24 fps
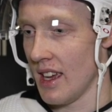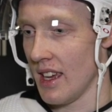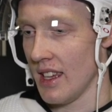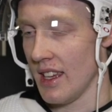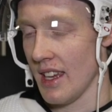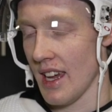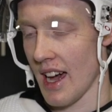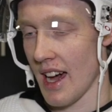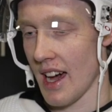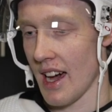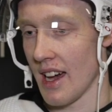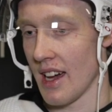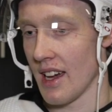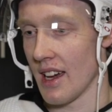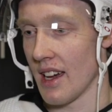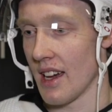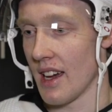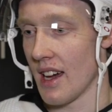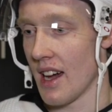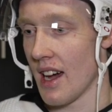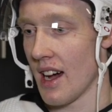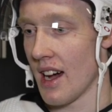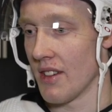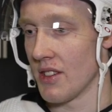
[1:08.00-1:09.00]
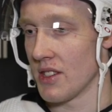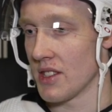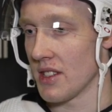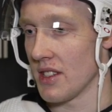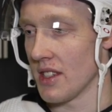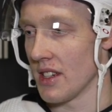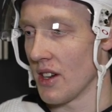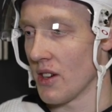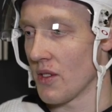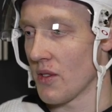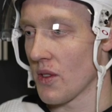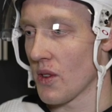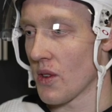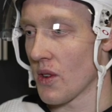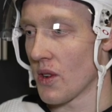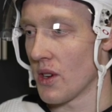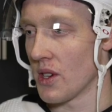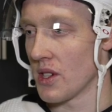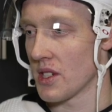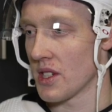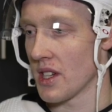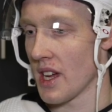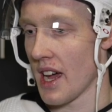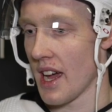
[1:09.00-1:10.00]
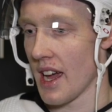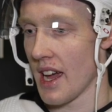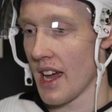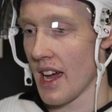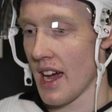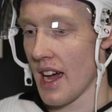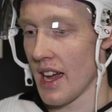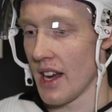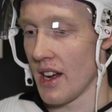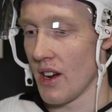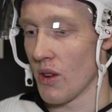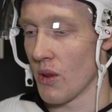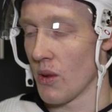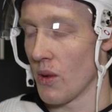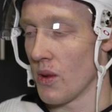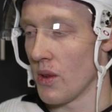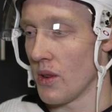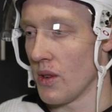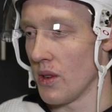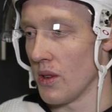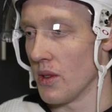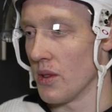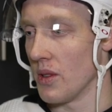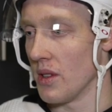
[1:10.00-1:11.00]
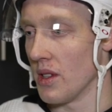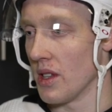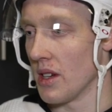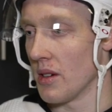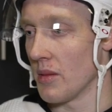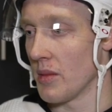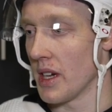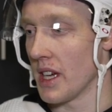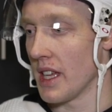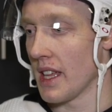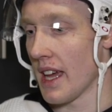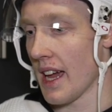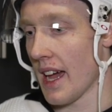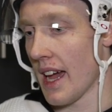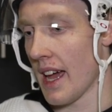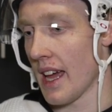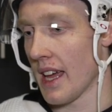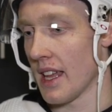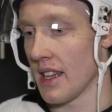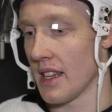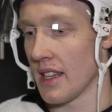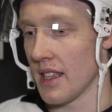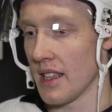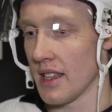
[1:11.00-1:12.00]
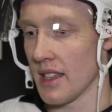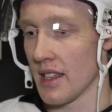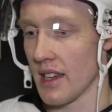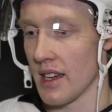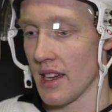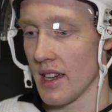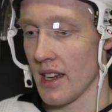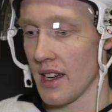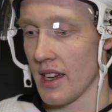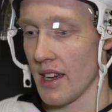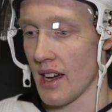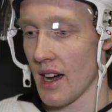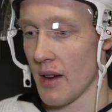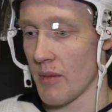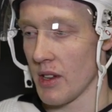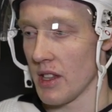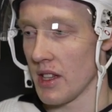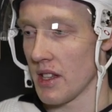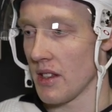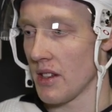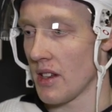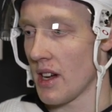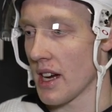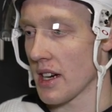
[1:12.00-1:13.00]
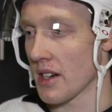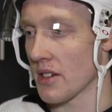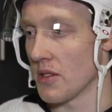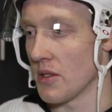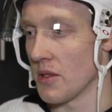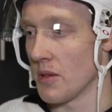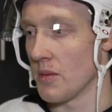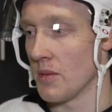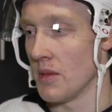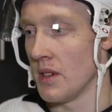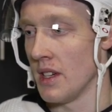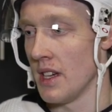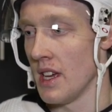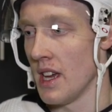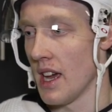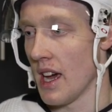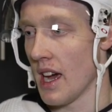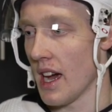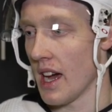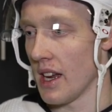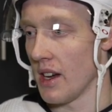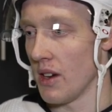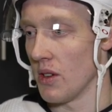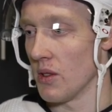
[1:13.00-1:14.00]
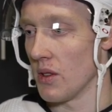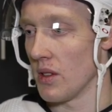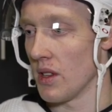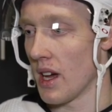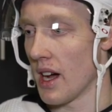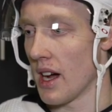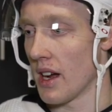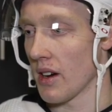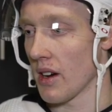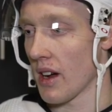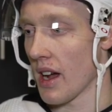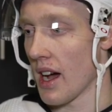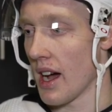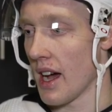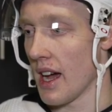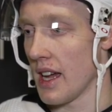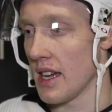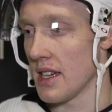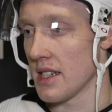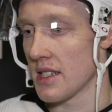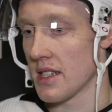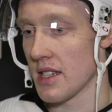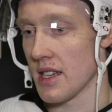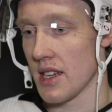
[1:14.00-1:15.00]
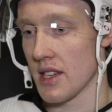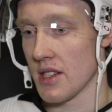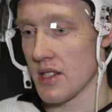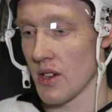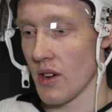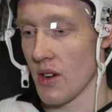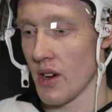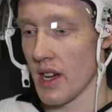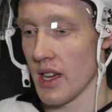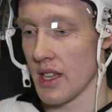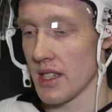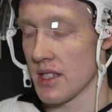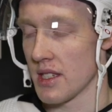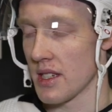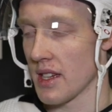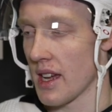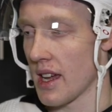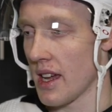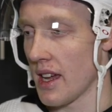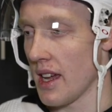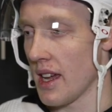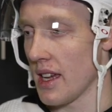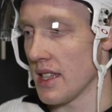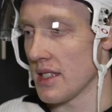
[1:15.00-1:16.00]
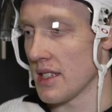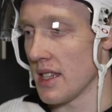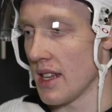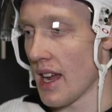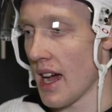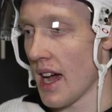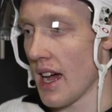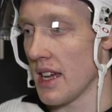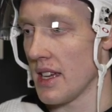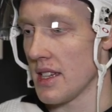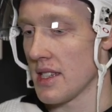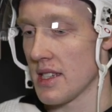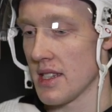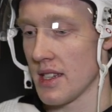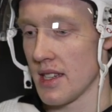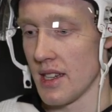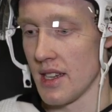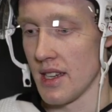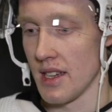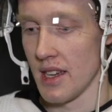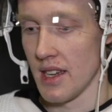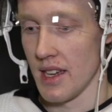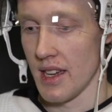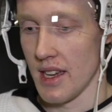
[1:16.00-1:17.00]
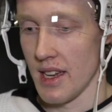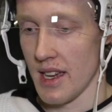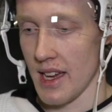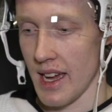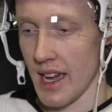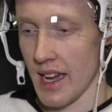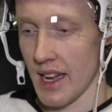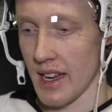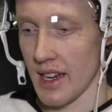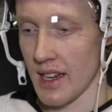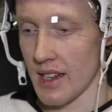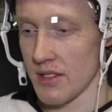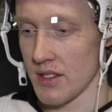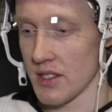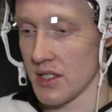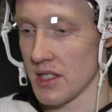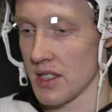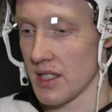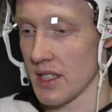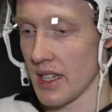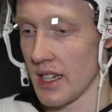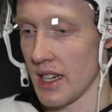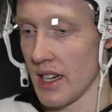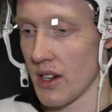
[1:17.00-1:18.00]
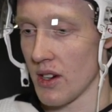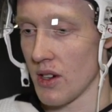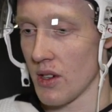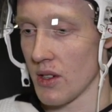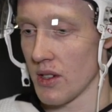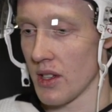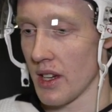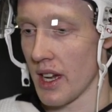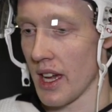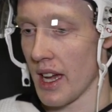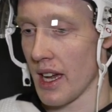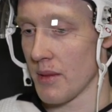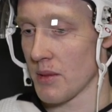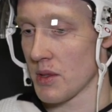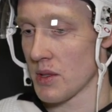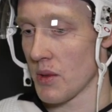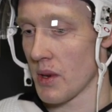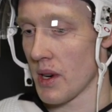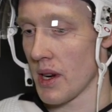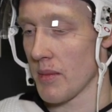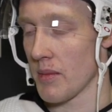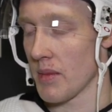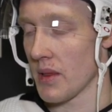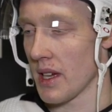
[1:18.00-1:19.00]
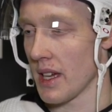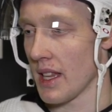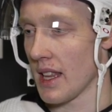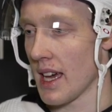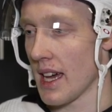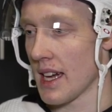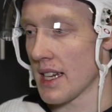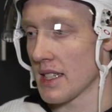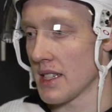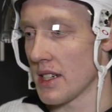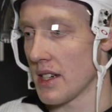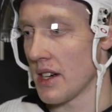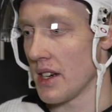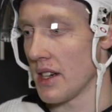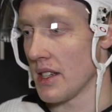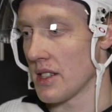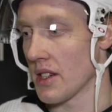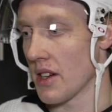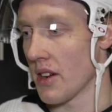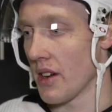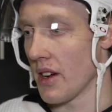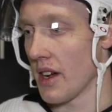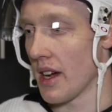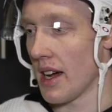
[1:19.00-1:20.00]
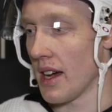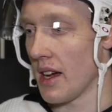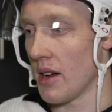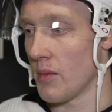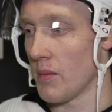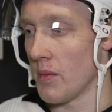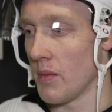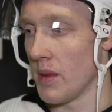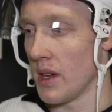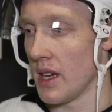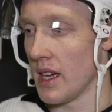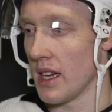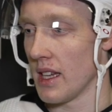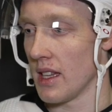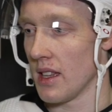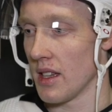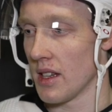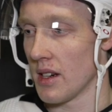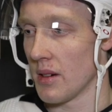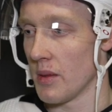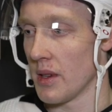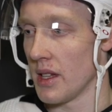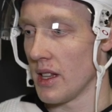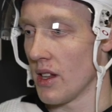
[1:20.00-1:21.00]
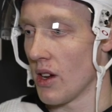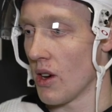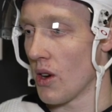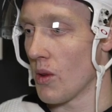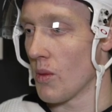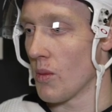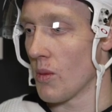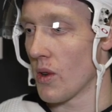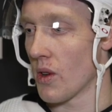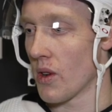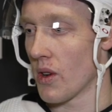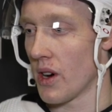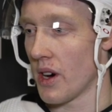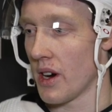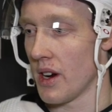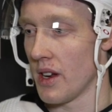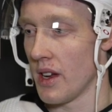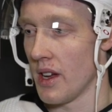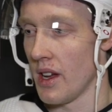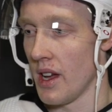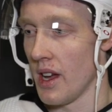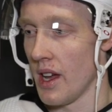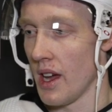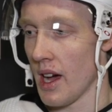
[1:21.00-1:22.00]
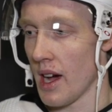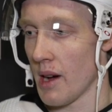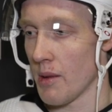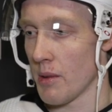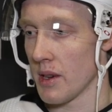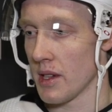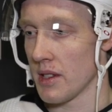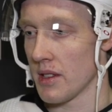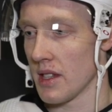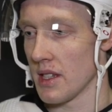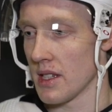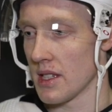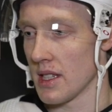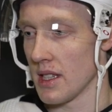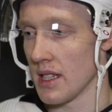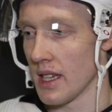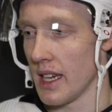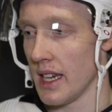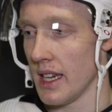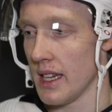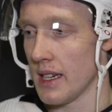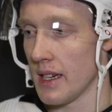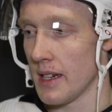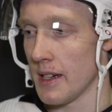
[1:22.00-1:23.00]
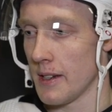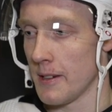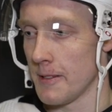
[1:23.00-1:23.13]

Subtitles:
Yeah, obviously, of course, I knew a little bit, and coming to the locker room, I knew a lot of guys, so it's nice, and obviously, all the games what I played last year, it's going to help me a little bit know more about this league.